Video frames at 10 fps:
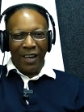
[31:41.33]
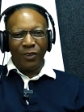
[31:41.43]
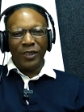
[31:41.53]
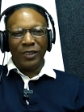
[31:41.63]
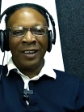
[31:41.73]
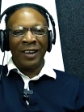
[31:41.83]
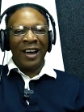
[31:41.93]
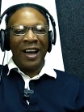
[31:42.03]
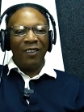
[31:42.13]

I like what you.